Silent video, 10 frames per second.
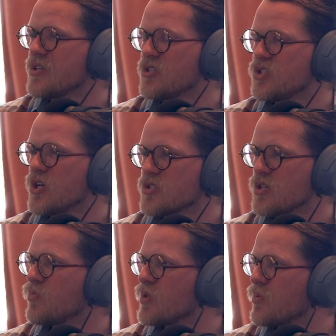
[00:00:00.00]
he had
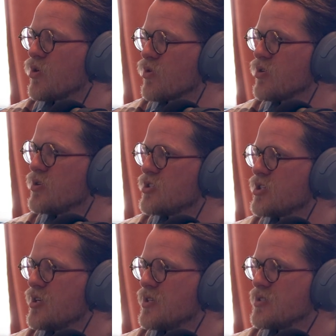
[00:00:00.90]
just opened the
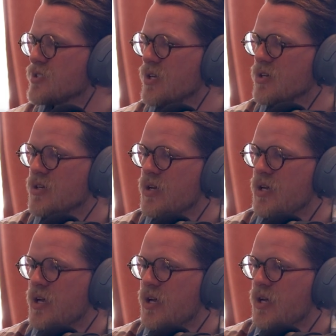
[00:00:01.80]
brokerage, and he said,
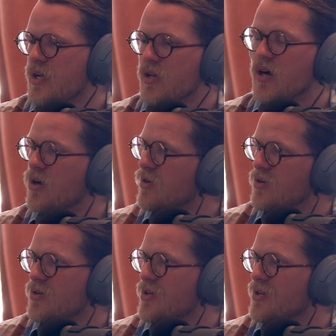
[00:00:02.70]
no.
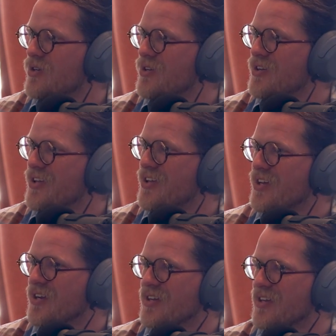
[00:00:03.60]

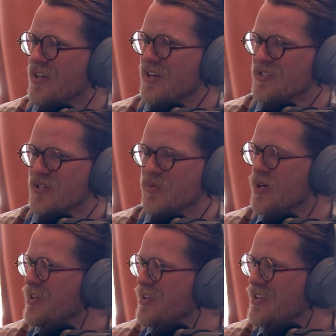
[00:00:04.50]
And I said,
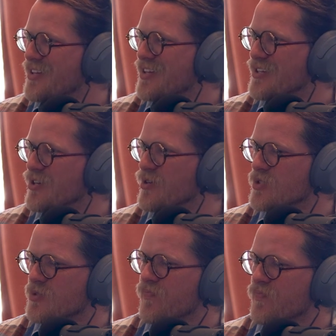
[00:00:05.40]
what? And he
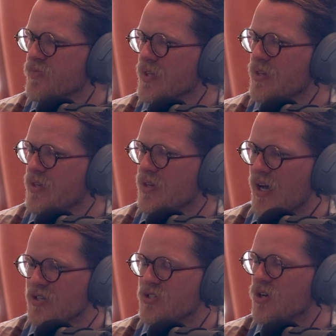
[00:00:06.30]
goes,
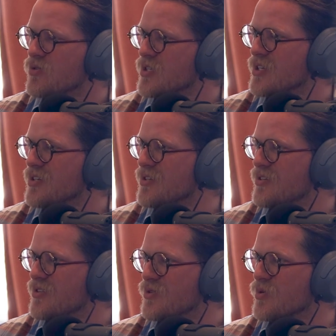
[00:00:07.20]
I don't
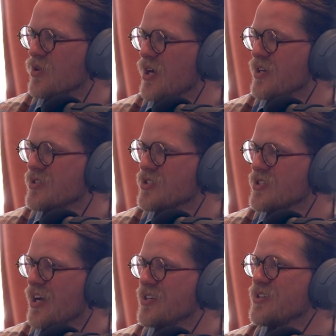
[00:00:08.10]
need new
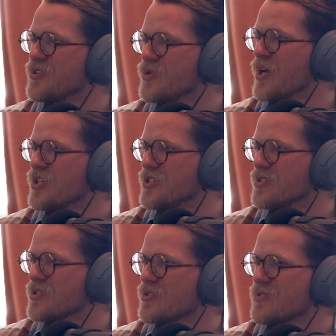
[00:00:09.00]
clients. I need new
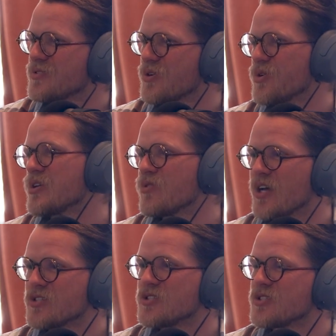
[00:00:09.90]
agents. Go get your
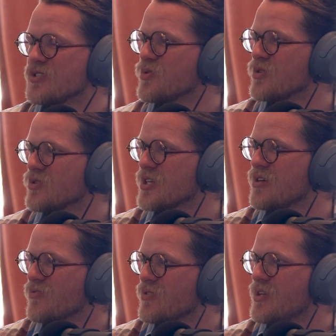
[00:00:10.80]
license and do it
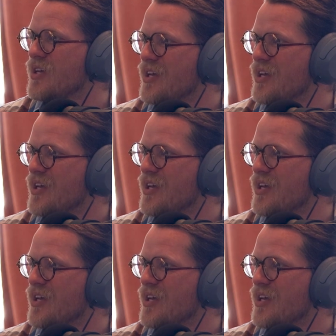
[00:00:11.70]
yourself.